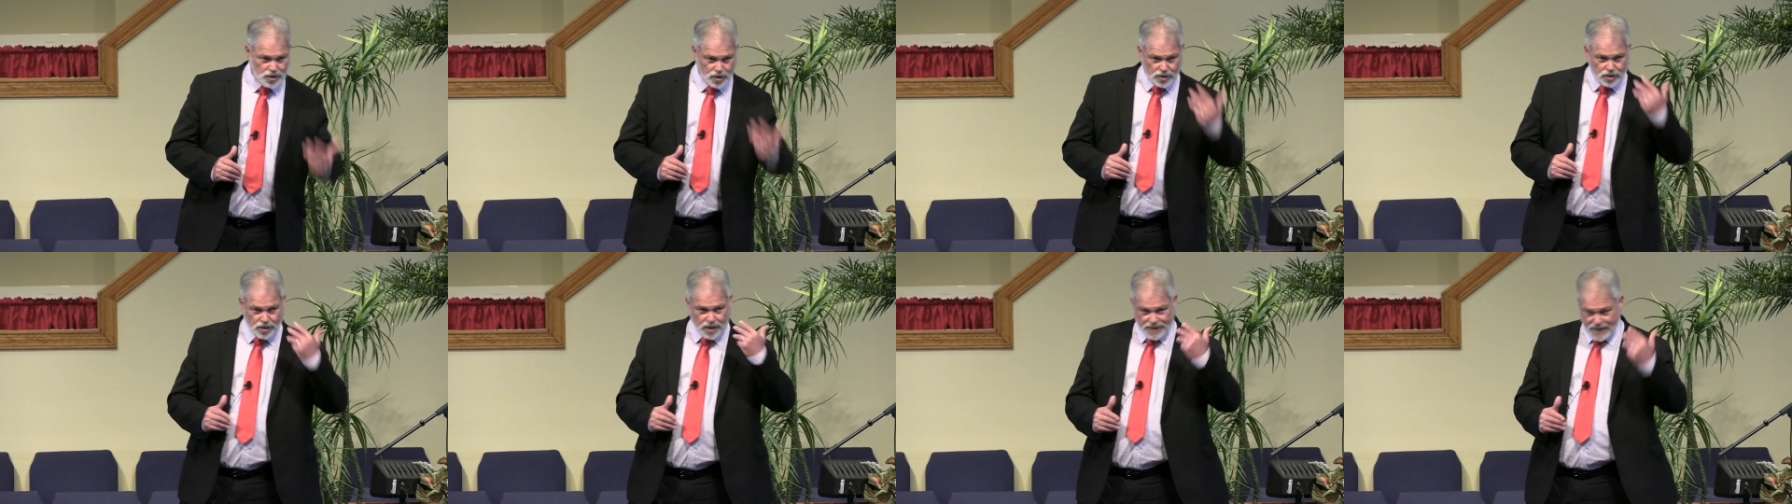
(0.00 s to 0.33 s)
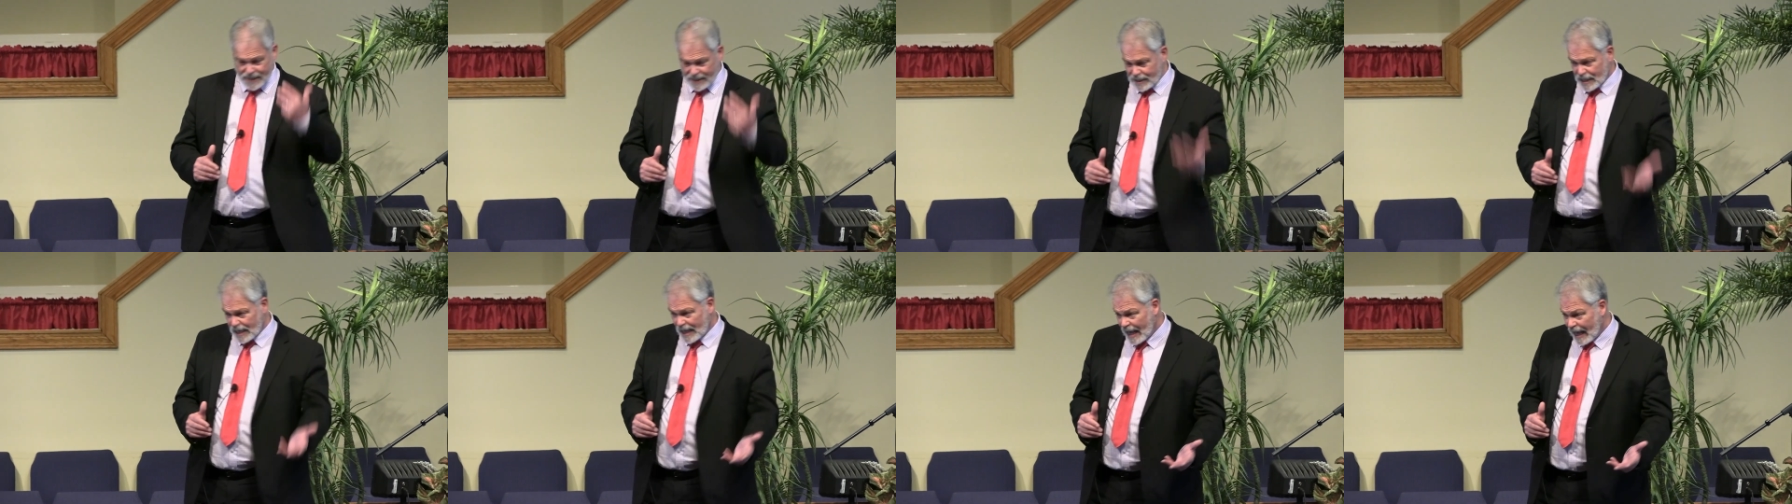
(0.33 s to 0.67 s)
and
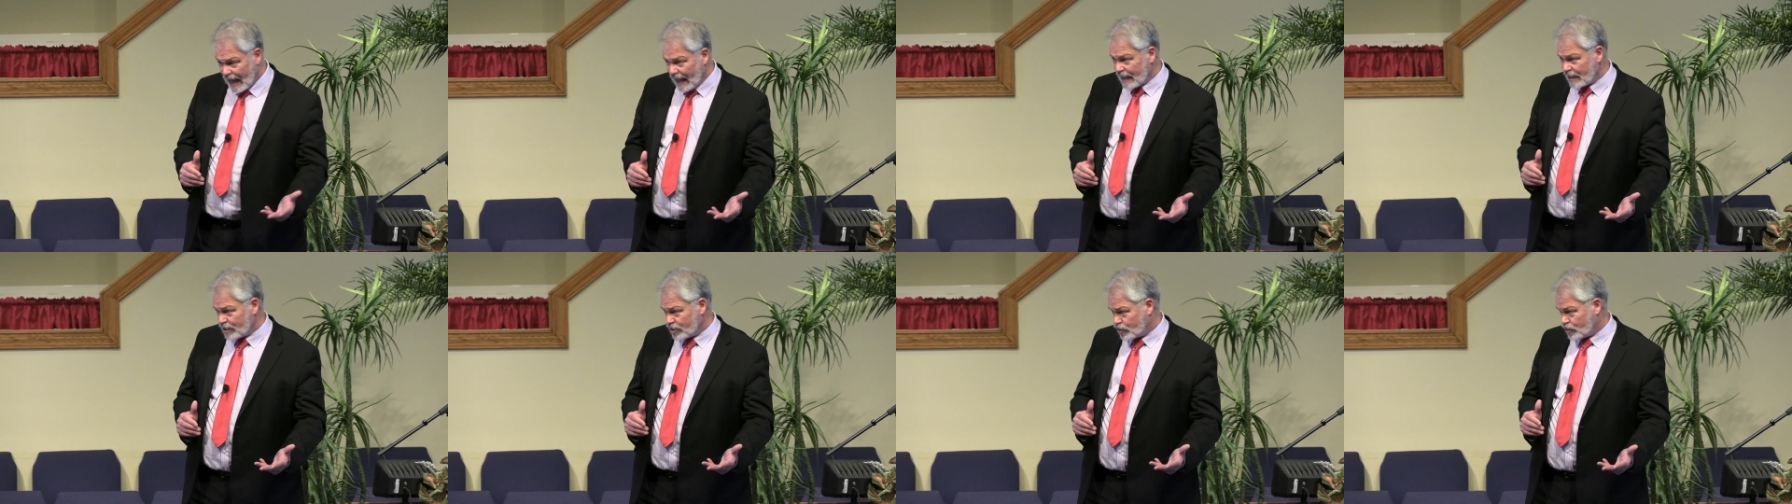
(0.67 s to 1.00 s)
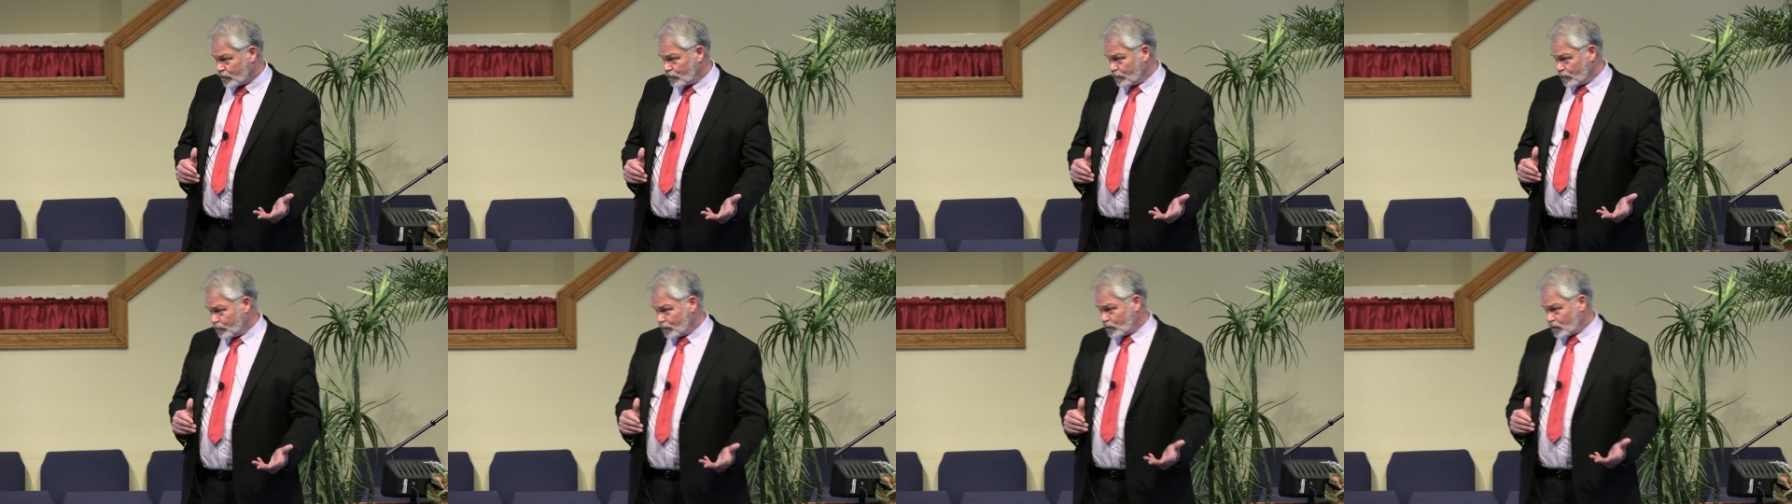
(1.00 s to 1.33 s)
then college
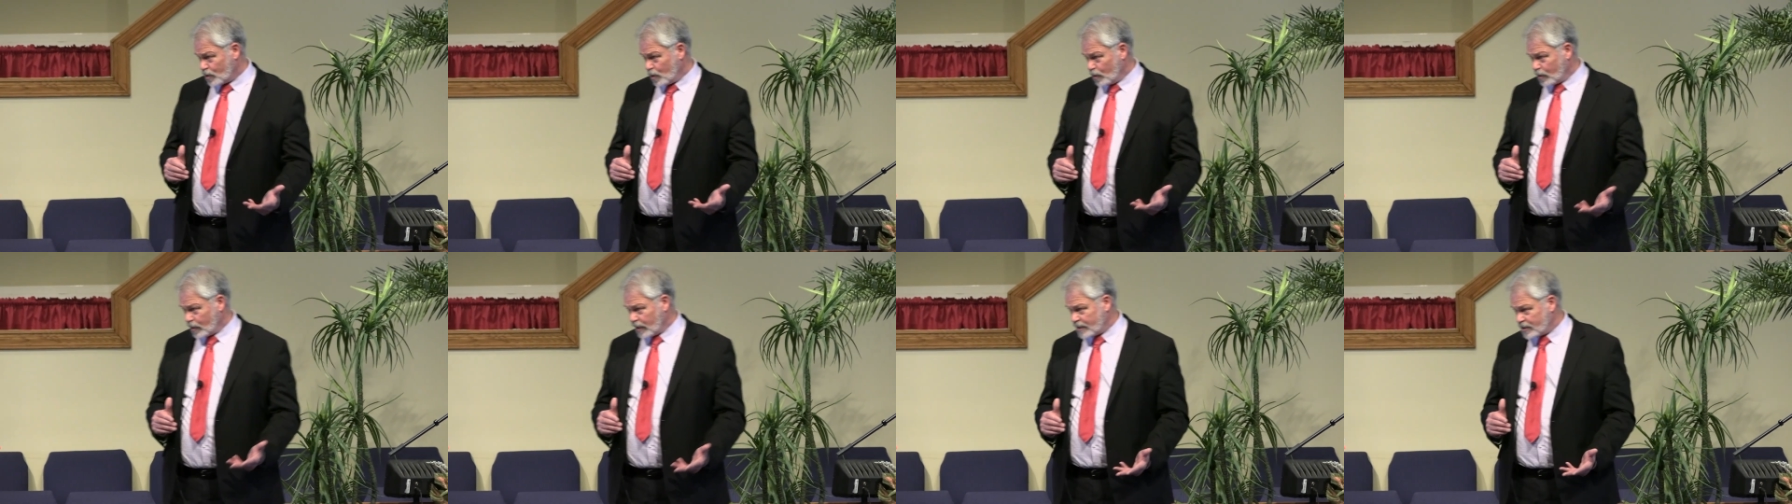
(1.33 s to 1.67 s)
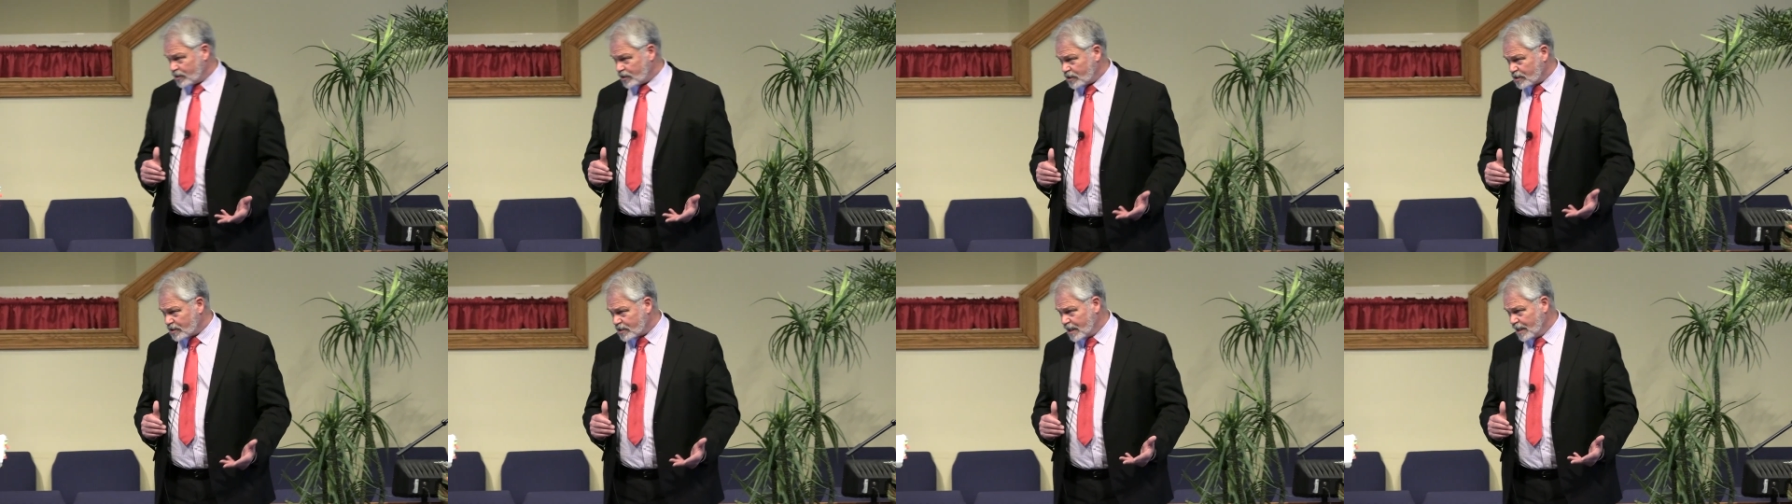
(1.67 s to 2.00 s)
student who was so
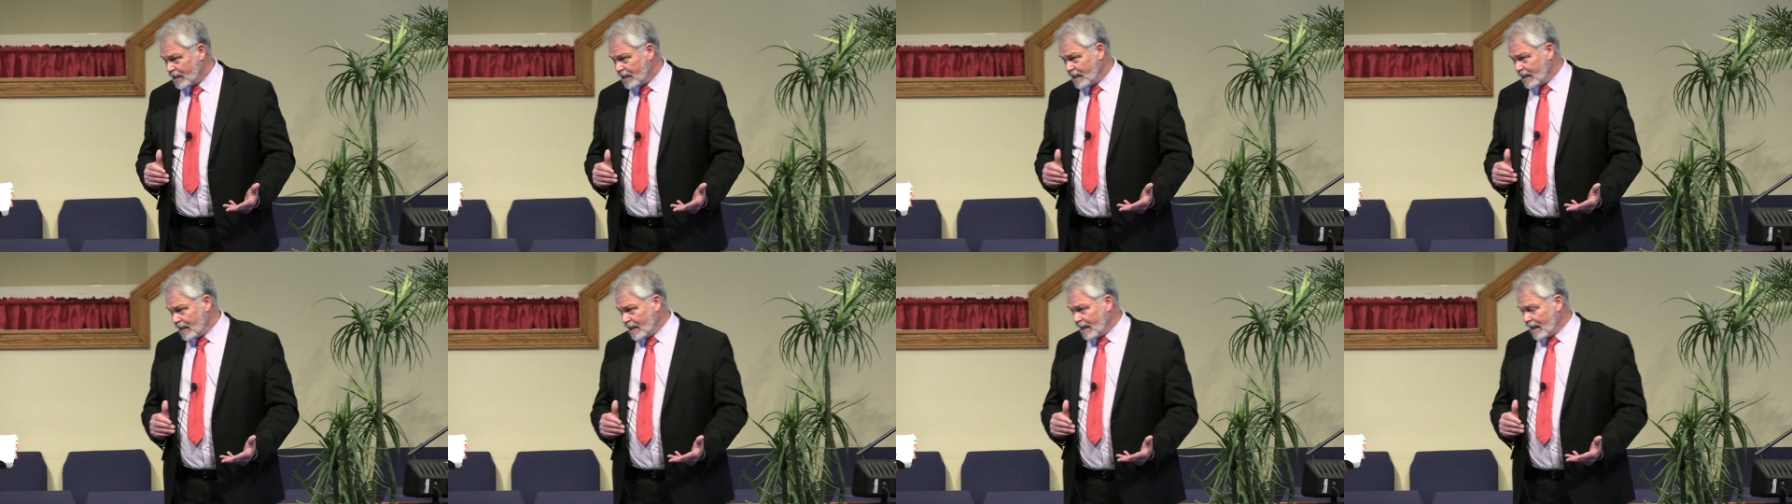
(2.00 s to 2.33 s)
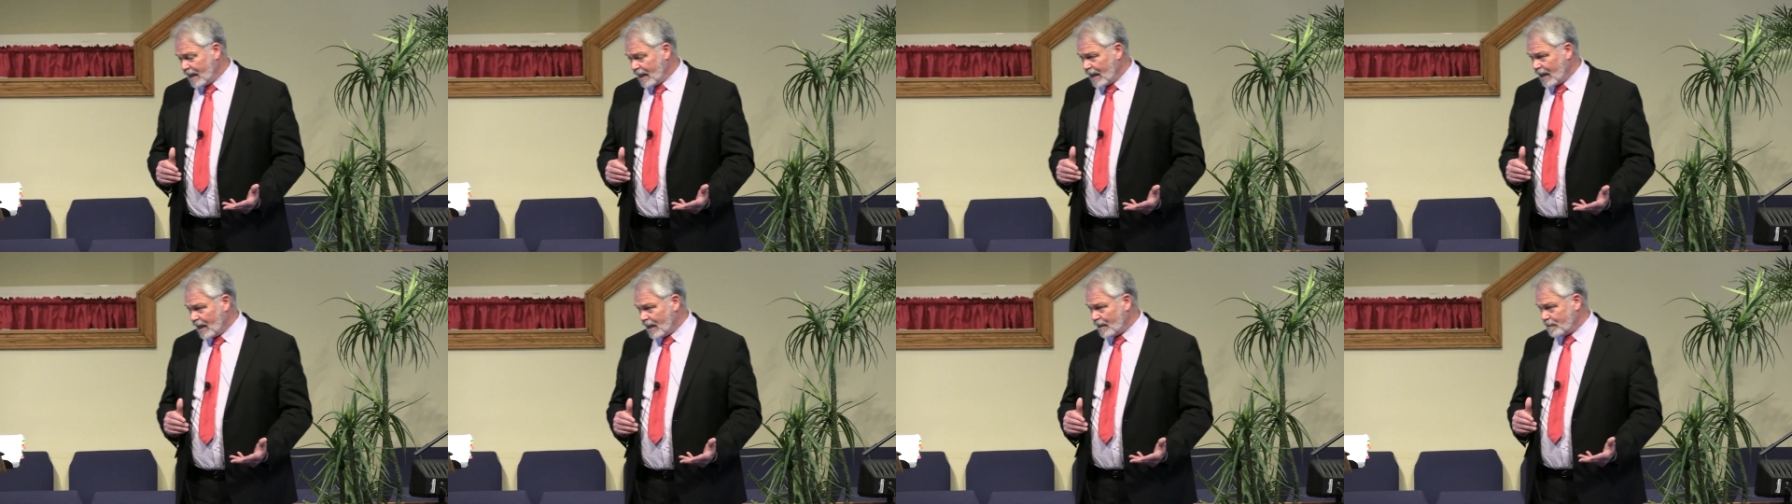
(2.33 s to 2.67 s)
gracious.
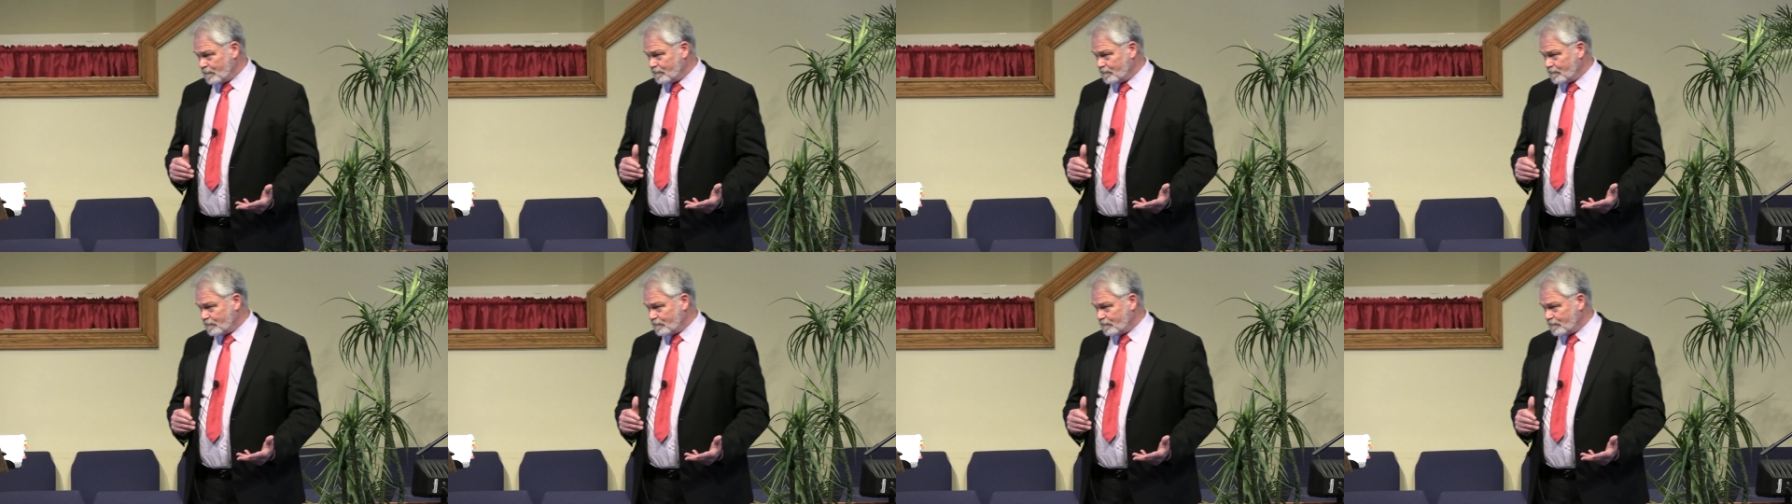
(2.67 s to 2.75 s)
Uh,